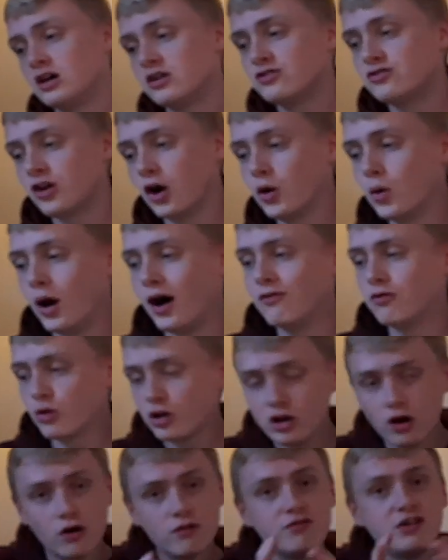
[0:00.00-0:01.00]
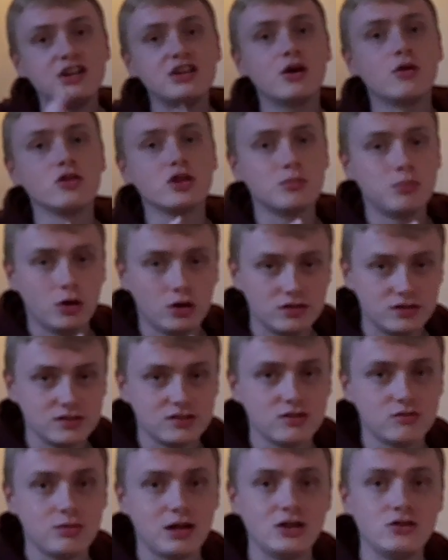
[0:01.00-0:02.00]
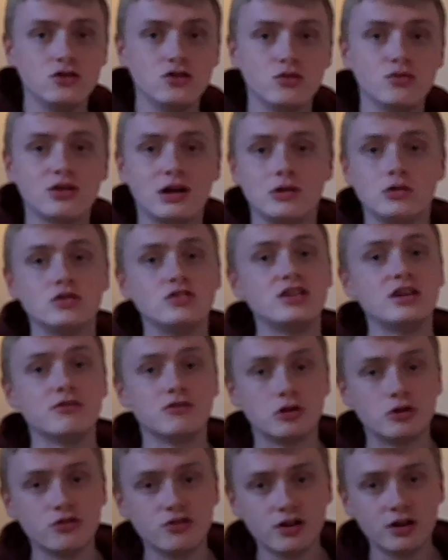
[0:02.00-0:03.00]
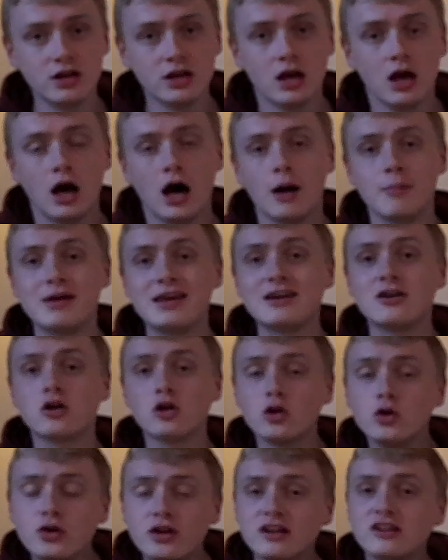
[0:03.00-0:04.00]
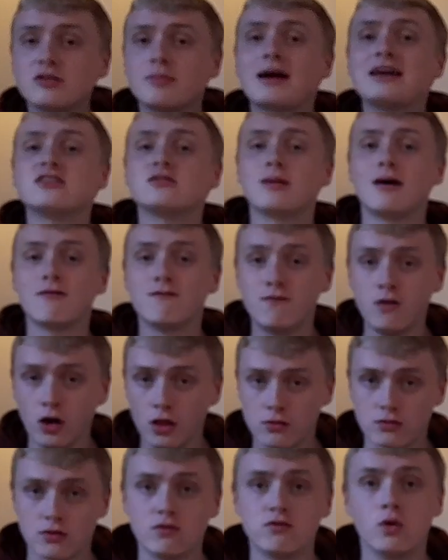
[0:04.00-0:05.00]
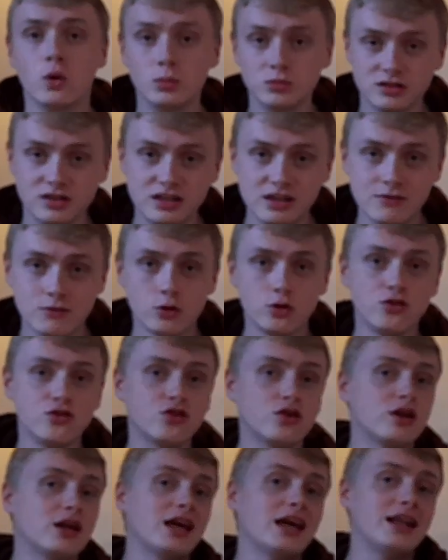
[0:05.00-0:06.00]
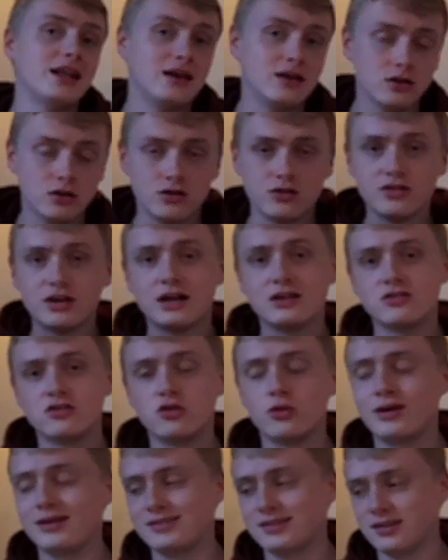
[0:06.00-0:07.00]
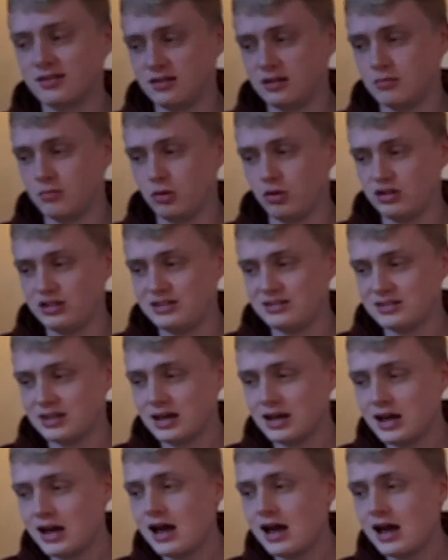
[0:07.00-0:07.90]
So I've already got a video on the Politics Explained YouTube channel on devolution, including debates about further reform to devolution in England and to existing bodies.